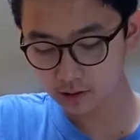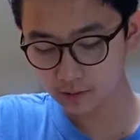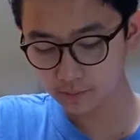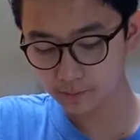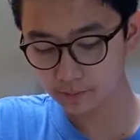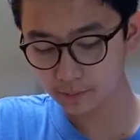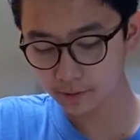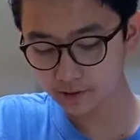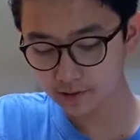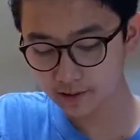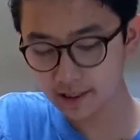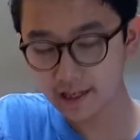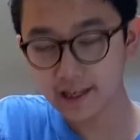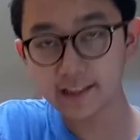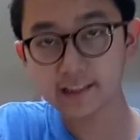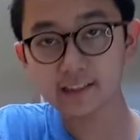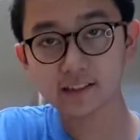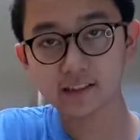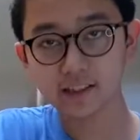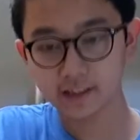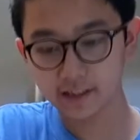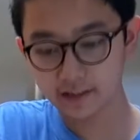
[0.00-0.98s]
put the ends
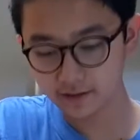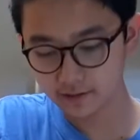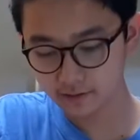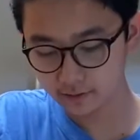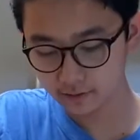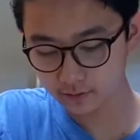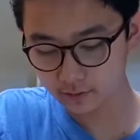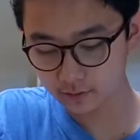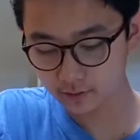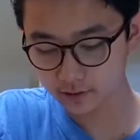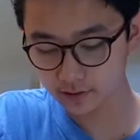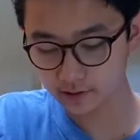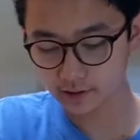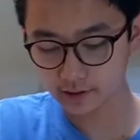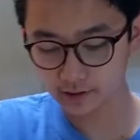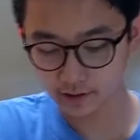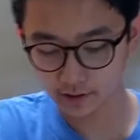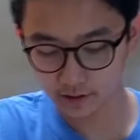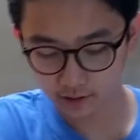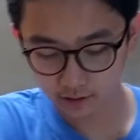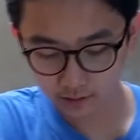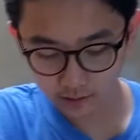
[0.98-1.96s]
together, or like
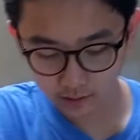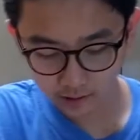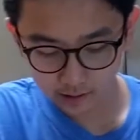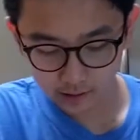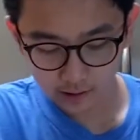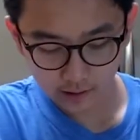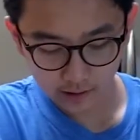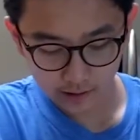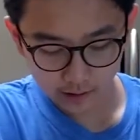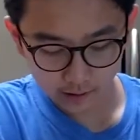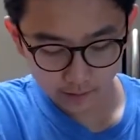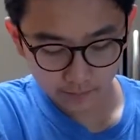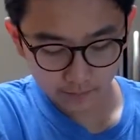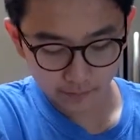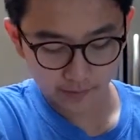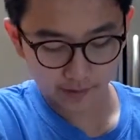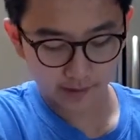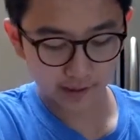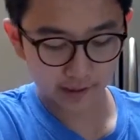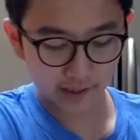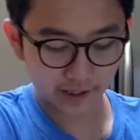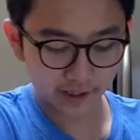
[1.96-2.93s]
put
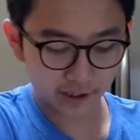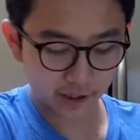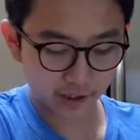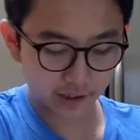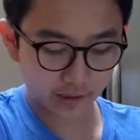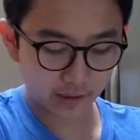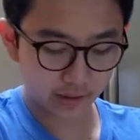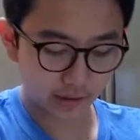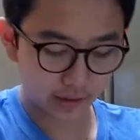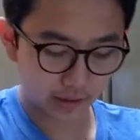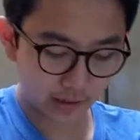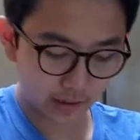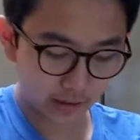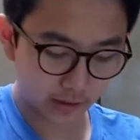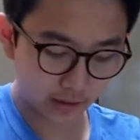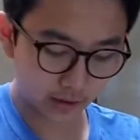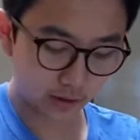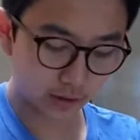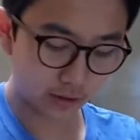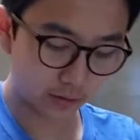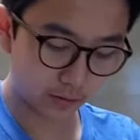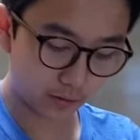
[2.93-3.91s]
the edges,
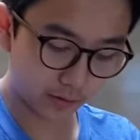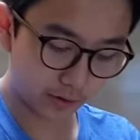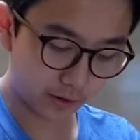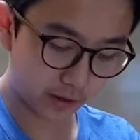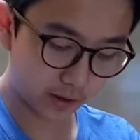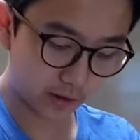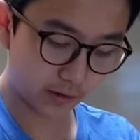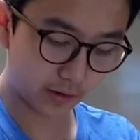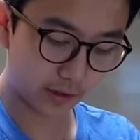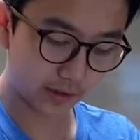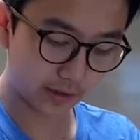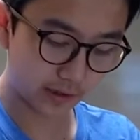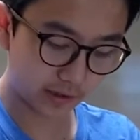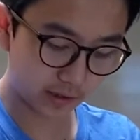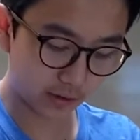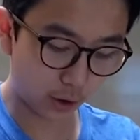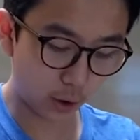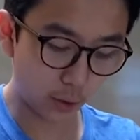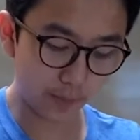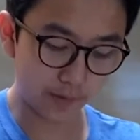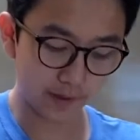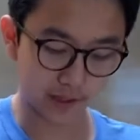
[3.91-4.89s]
so it doesn't
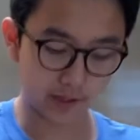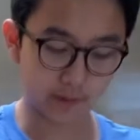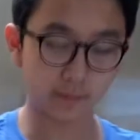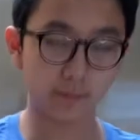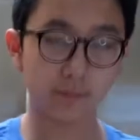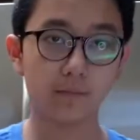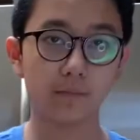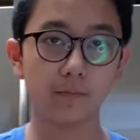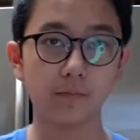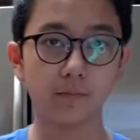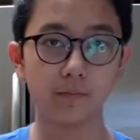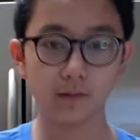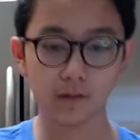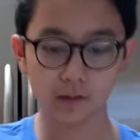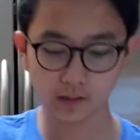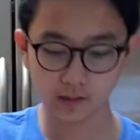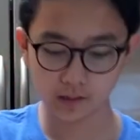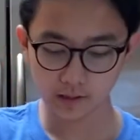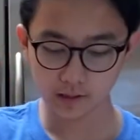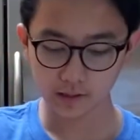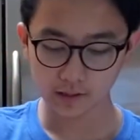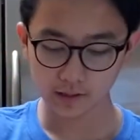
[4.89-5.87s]
open up,
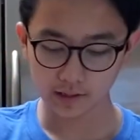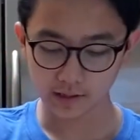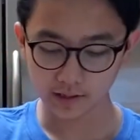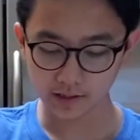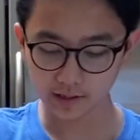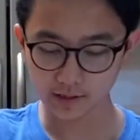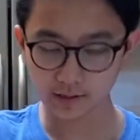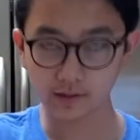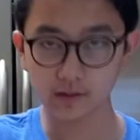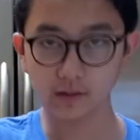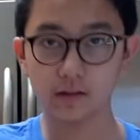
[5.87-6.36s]
and